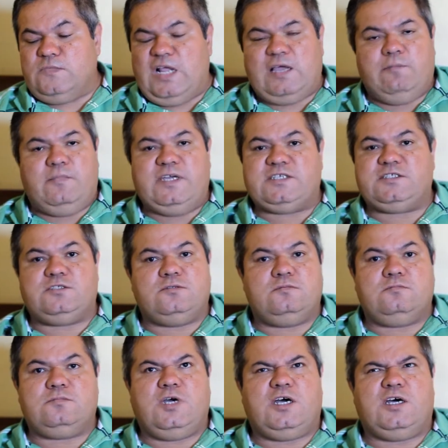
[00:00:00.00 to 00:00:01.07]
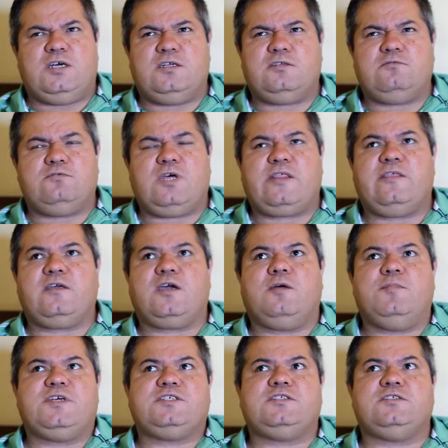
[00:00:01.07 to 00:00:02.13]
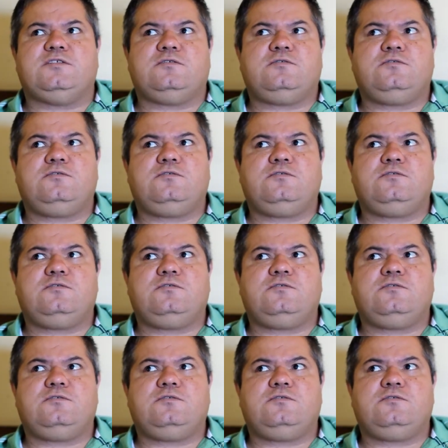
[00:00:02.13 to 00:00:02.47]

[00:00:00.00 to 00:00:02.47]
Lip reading: I mixed them. I think I mixed it